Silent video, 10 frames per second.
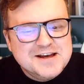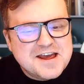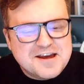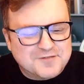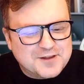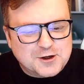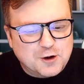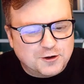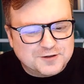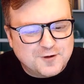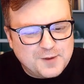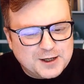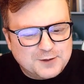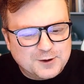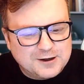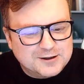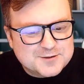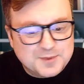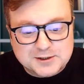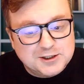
if they got it from anywhere else. But,